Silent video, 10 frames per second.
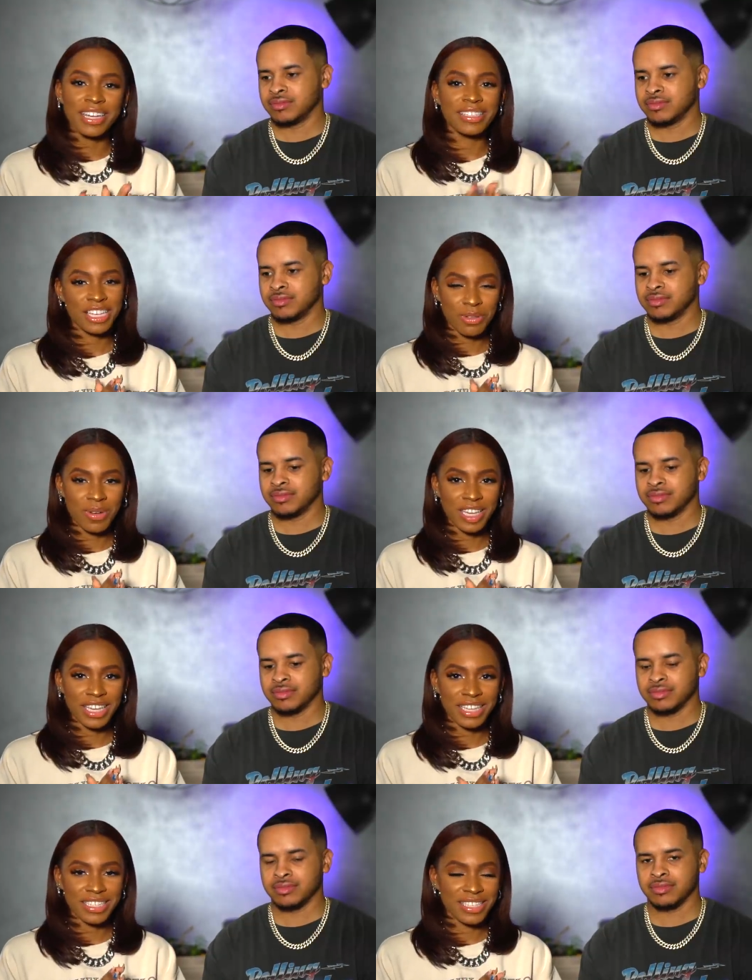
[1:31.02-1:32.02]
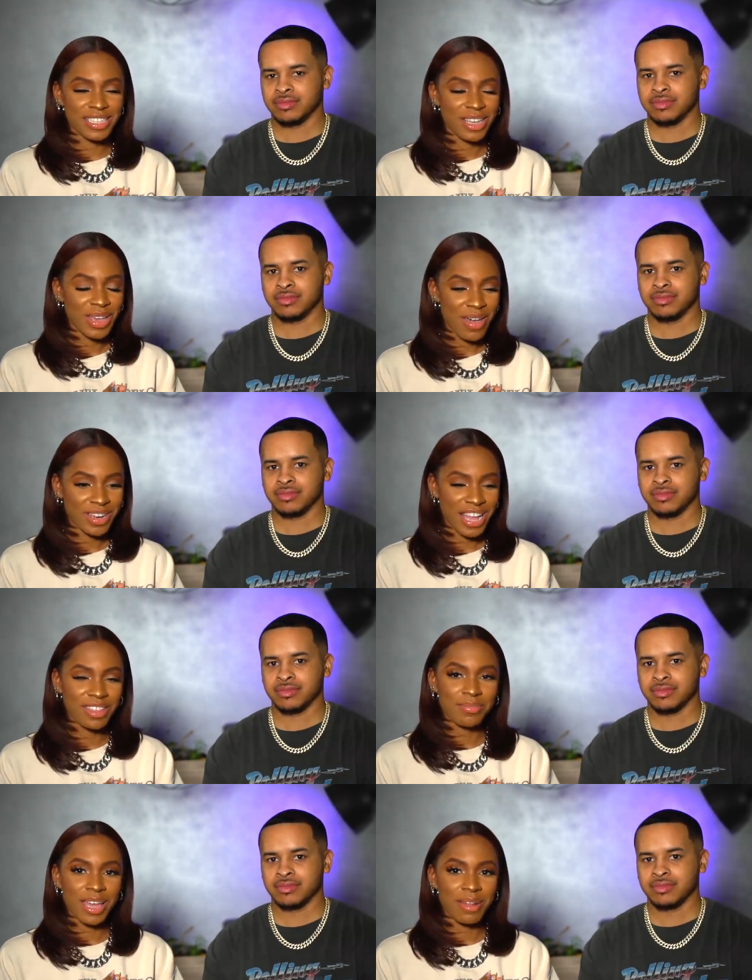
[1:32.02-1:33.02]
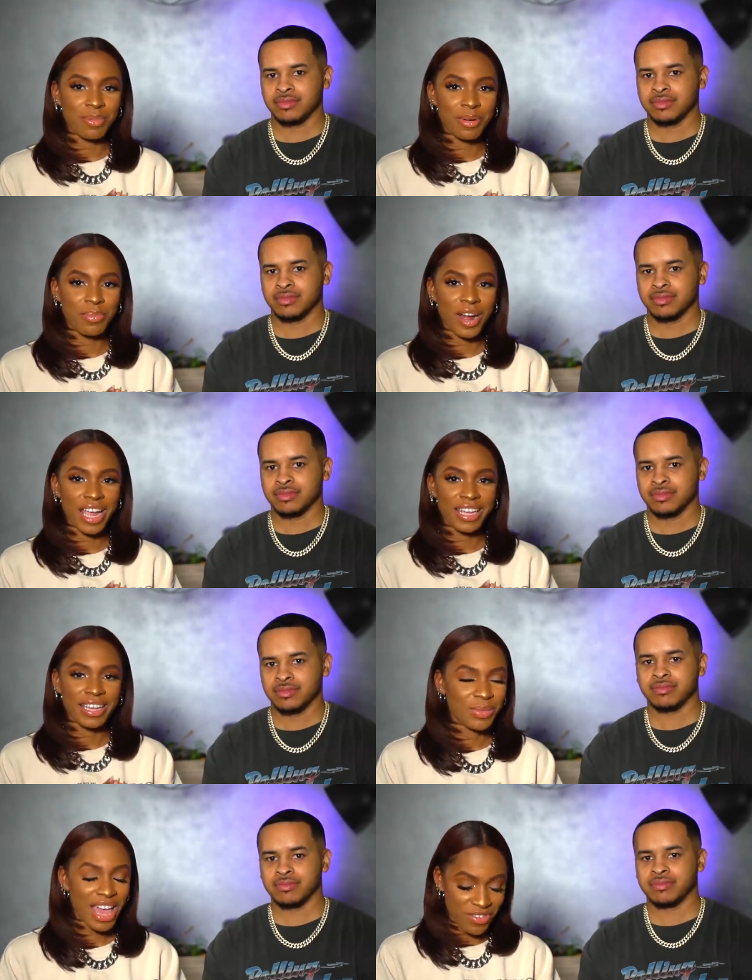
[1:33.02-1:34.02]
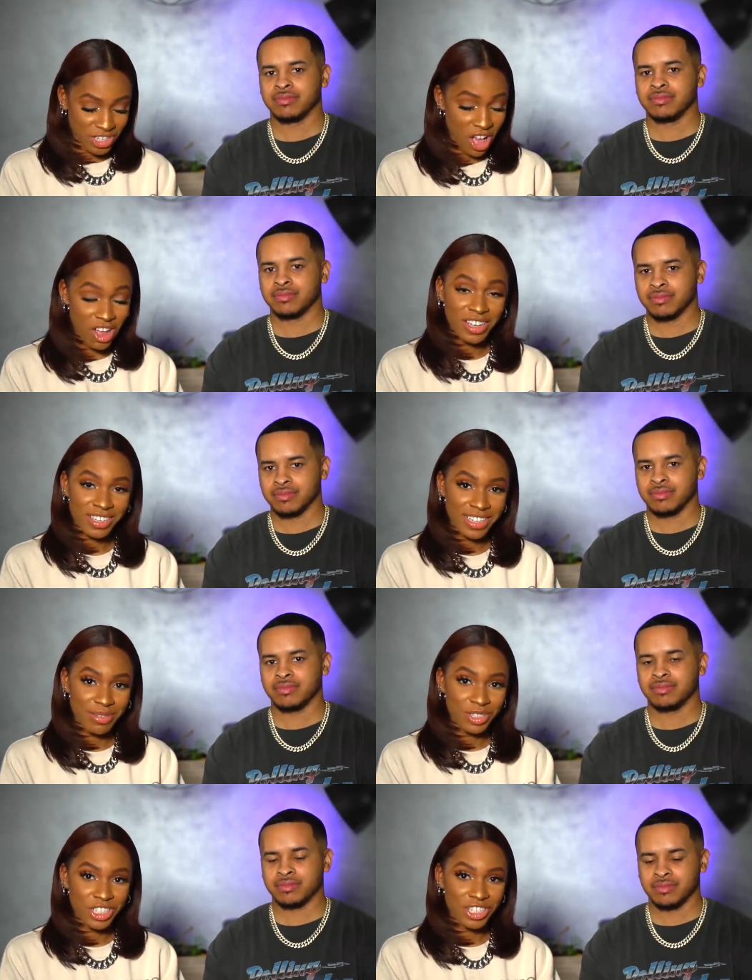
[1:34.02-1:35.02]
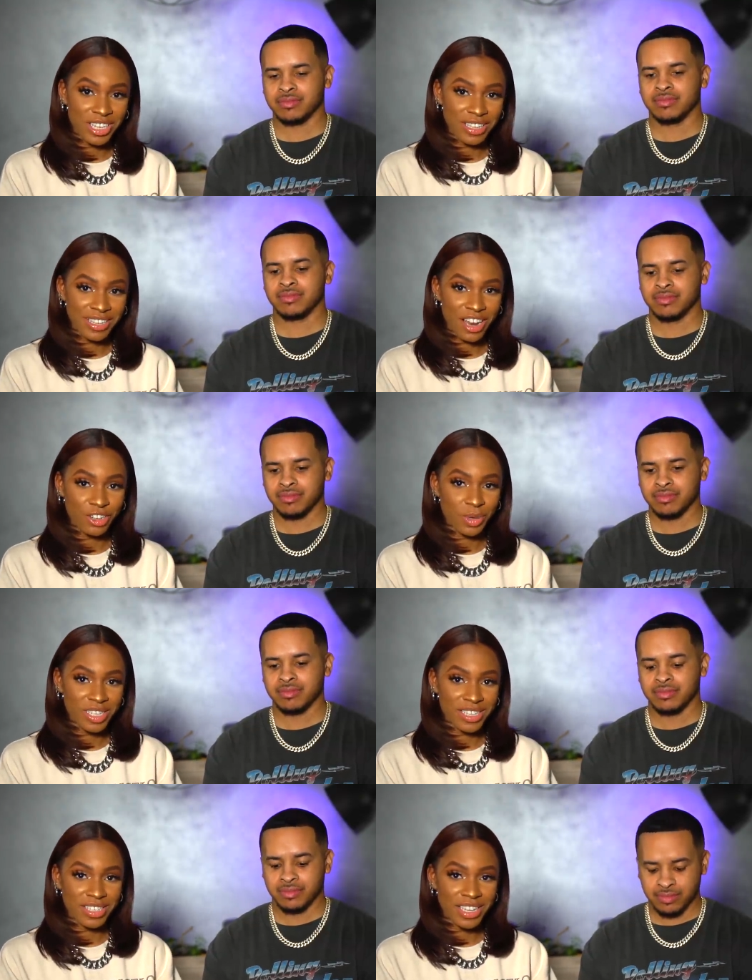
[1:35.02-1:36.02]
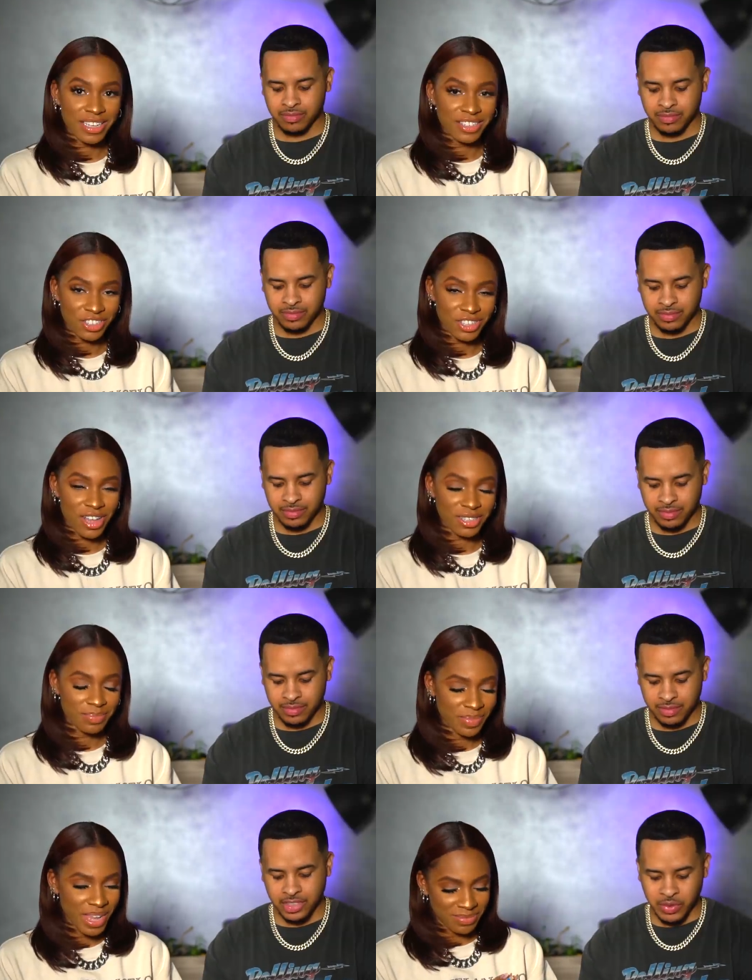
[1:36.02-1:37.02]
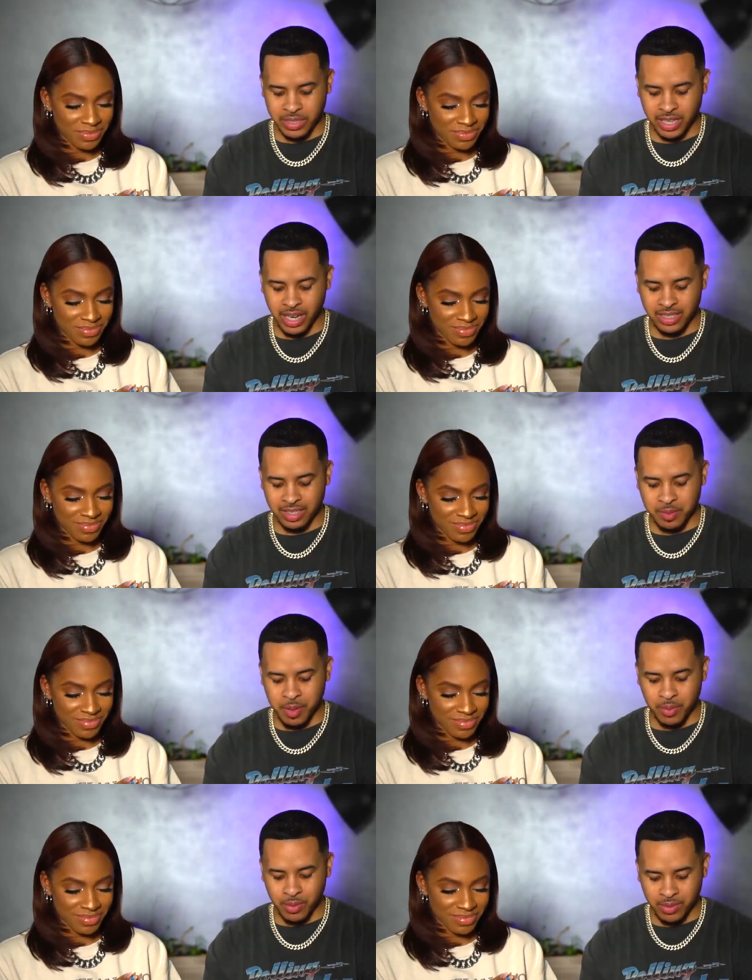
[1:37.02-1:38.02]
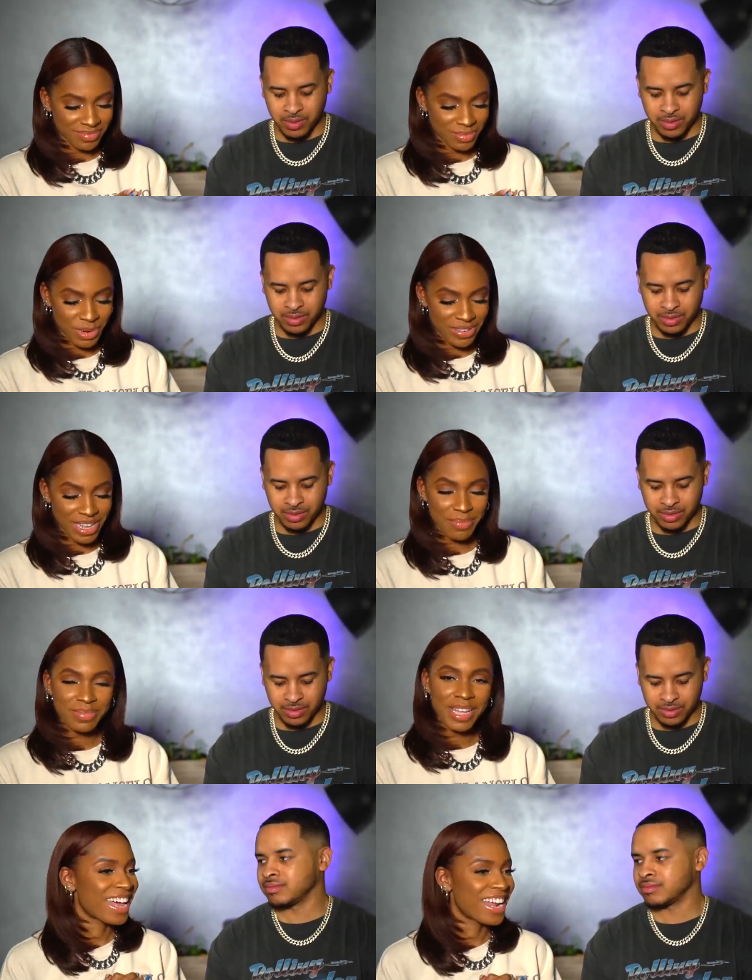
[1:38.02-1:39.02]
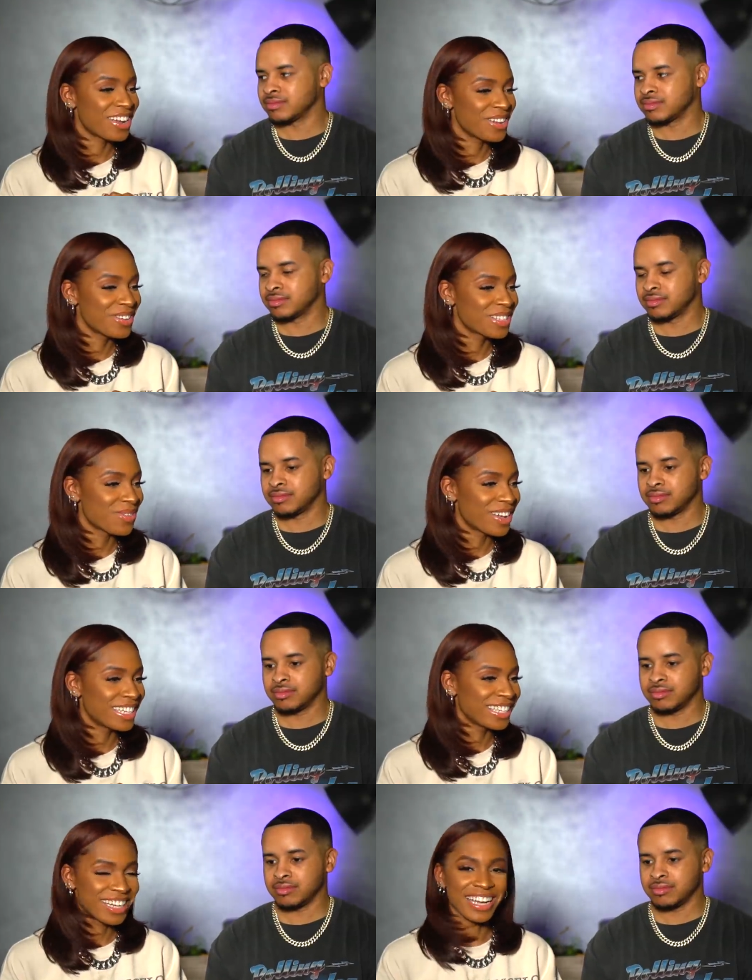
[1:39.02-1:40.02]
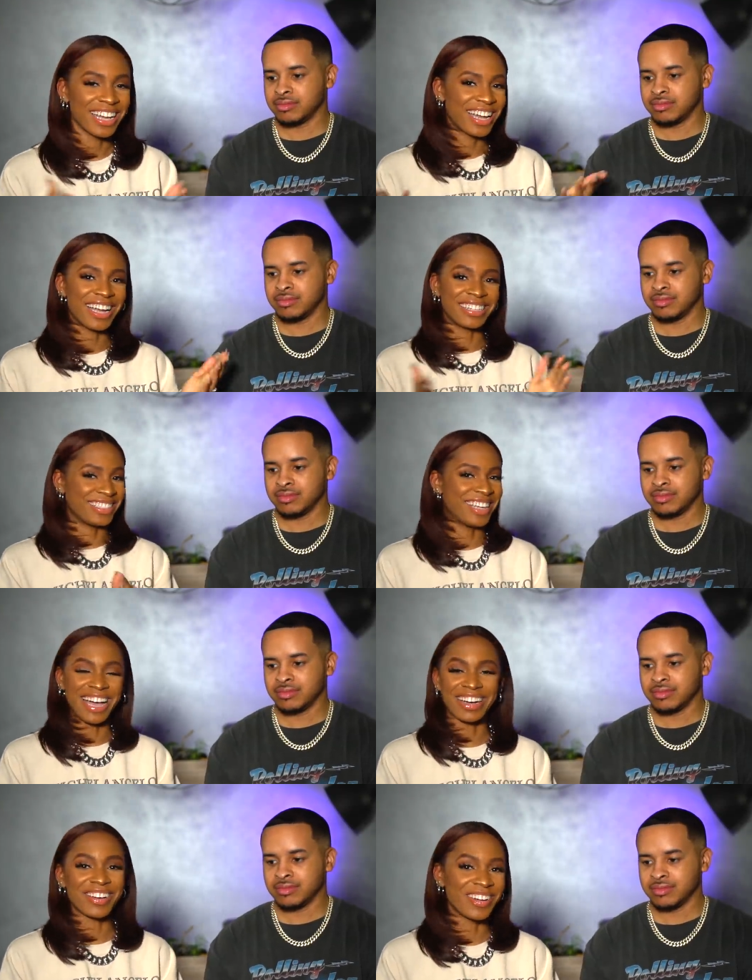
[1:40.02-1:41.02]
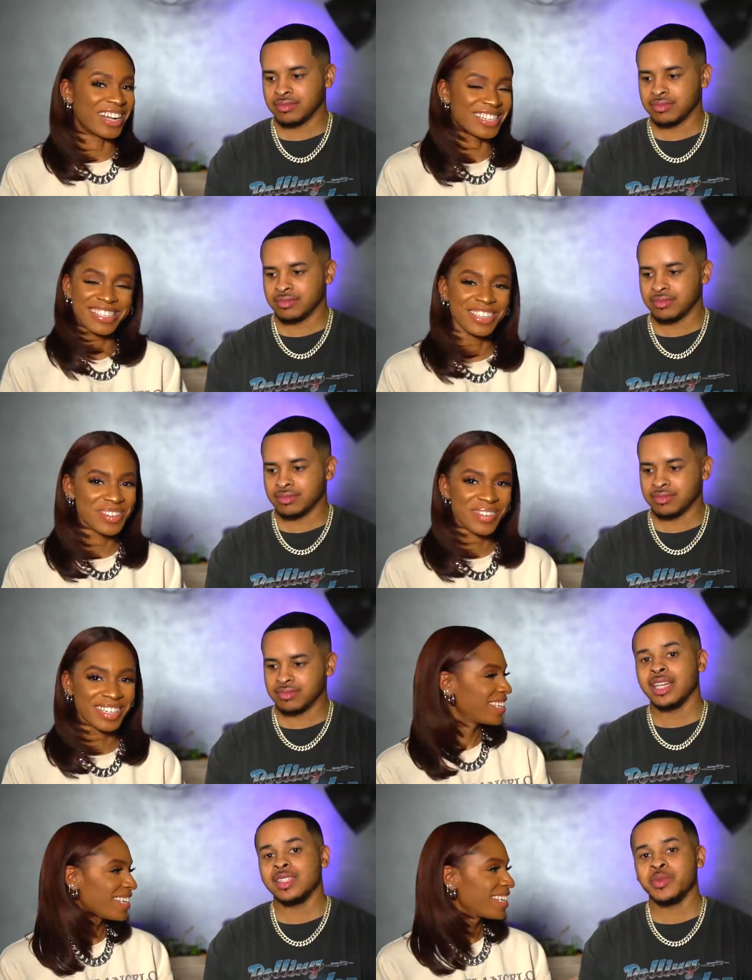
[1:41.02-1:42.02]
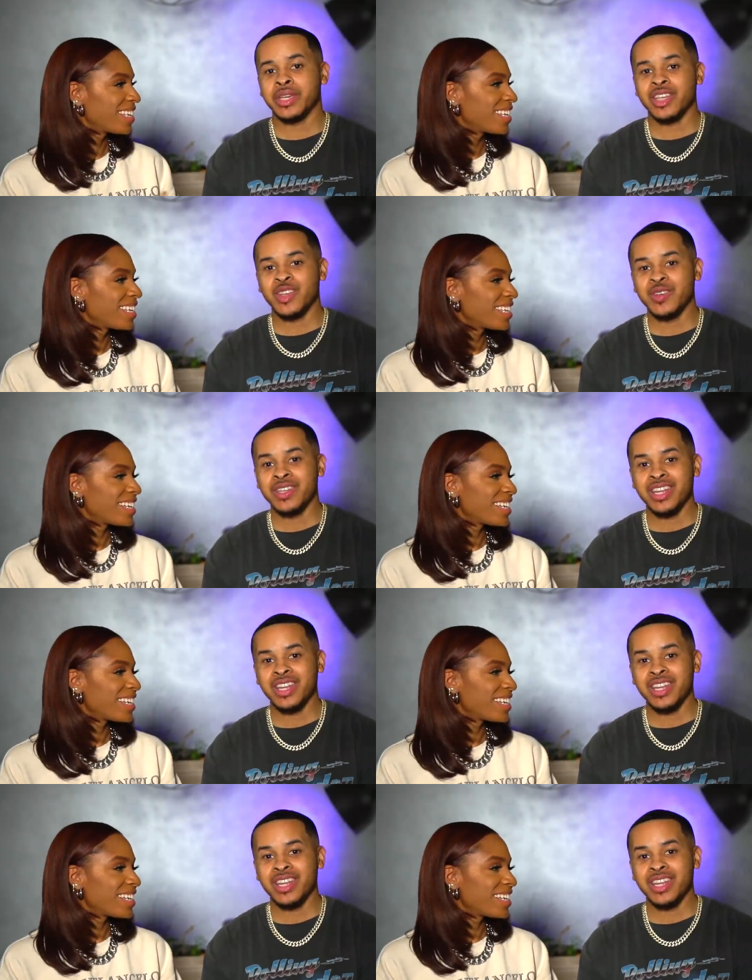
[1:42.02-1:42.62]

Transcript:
Speaker 1: kids? Yes, we want kids. Haven't had them yet, but we're praying. We have a dog named Gigi. Got her in 2016. She's awesome.
Speaker 2: You want to say hi to the people?
Speaker 1: We don't have time. How did I know he was the one? I, I don't know. I just knew. Because when you